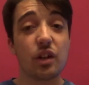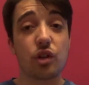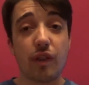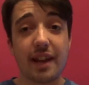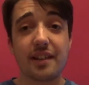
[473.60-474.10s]

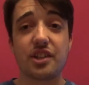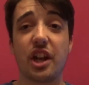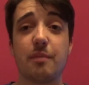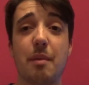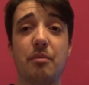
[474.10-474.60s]
Great
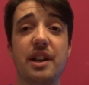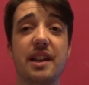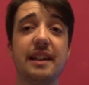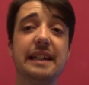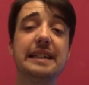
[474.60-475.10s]
internal memory,
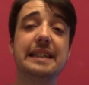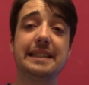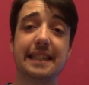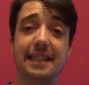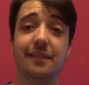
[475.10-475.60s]

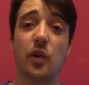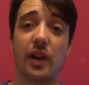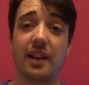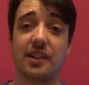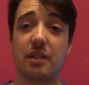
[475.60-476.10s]
64
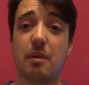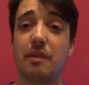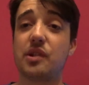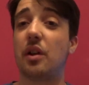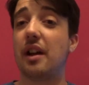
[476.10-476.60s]
gig internal memory,
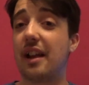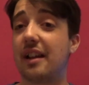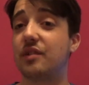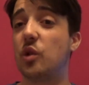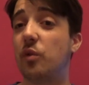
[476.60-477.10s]
so I
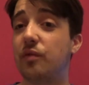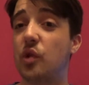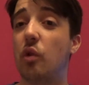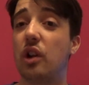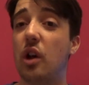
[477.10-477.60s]
can sort of
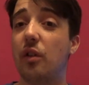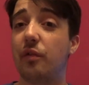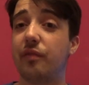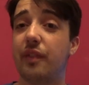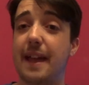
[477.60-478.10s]
store a lot of
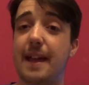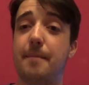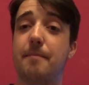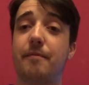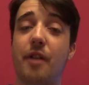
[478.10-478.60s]

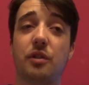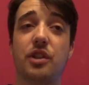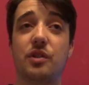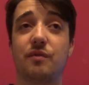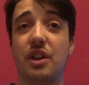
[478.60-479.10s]

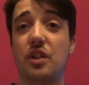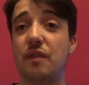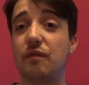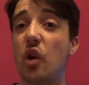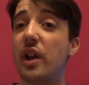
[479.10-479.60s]
photos and videos.
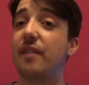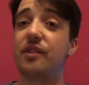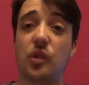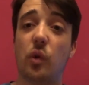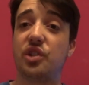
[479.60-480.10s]
I've not hit the
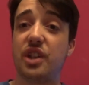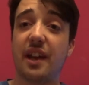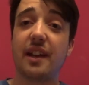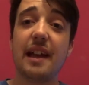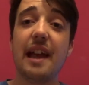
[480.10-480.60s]
storage yet,
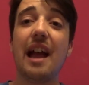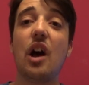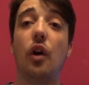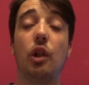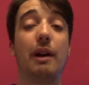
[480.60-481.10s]

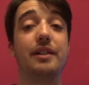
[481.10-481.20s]
although I